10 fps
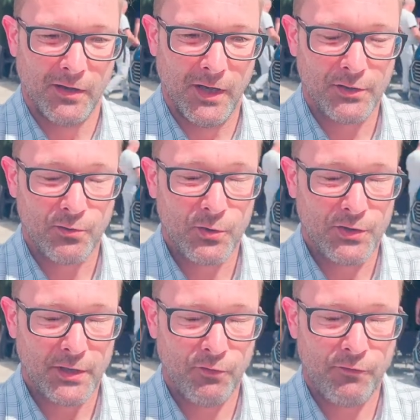it's almost
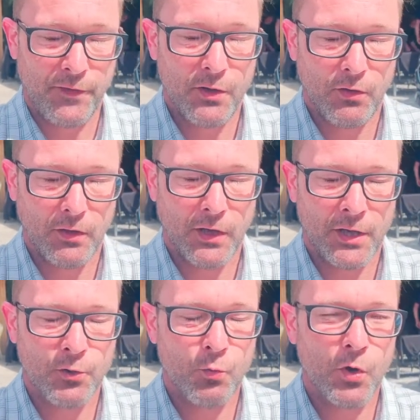like you feel
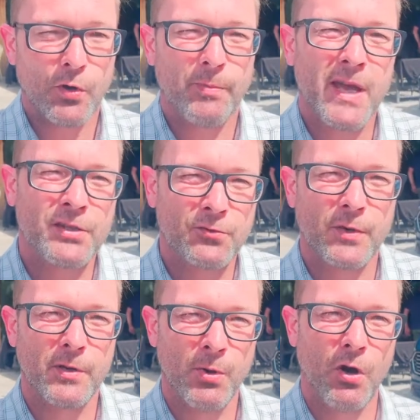like you work best when
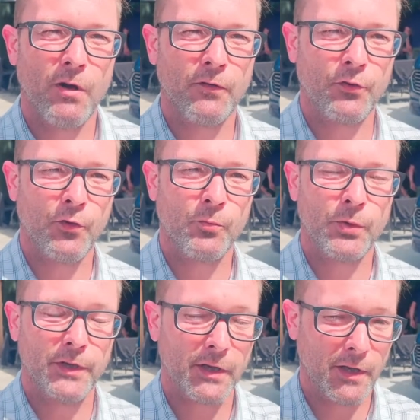you're part of a group
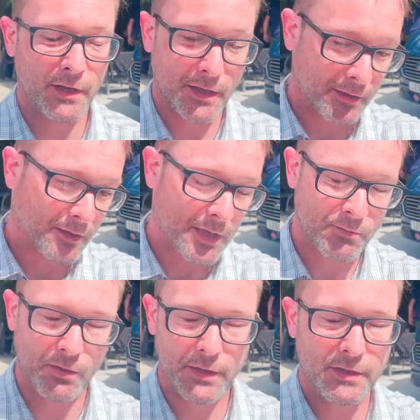and, and that, that's
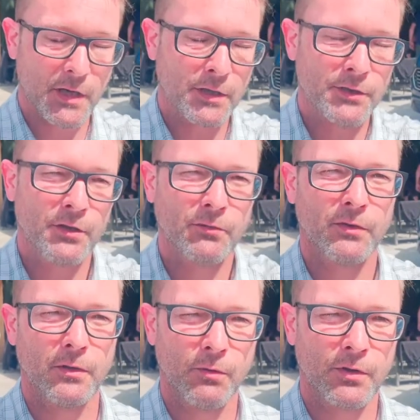what these guys do
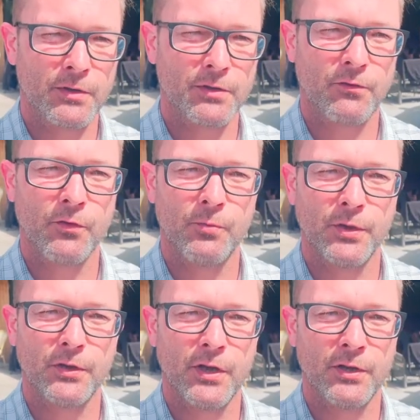they work as a group and,
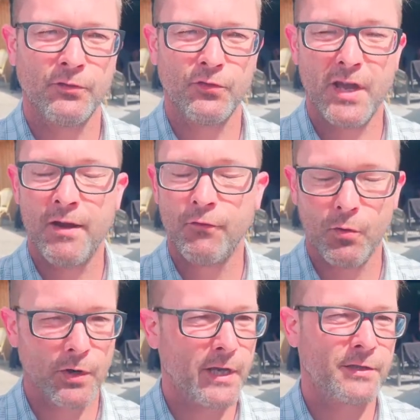and
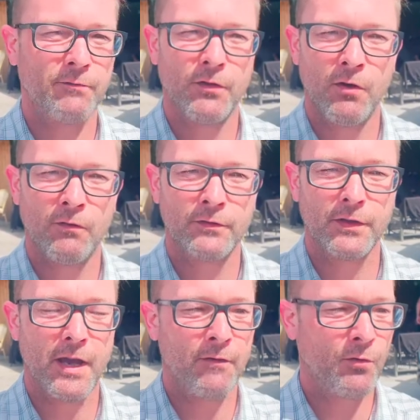everyone gets involved
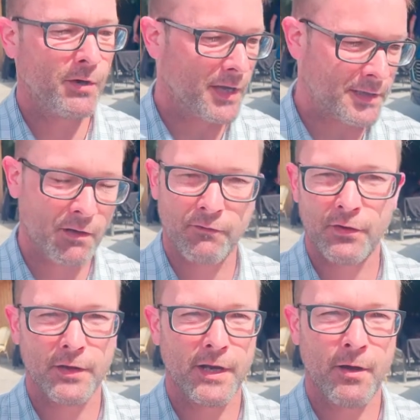everyone gets out
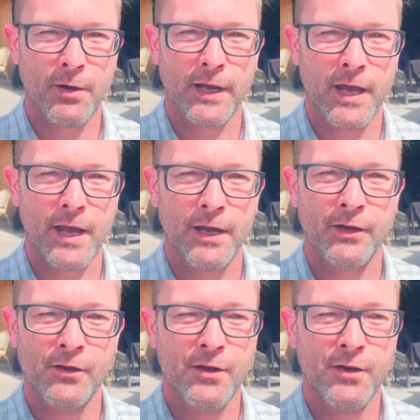front now and again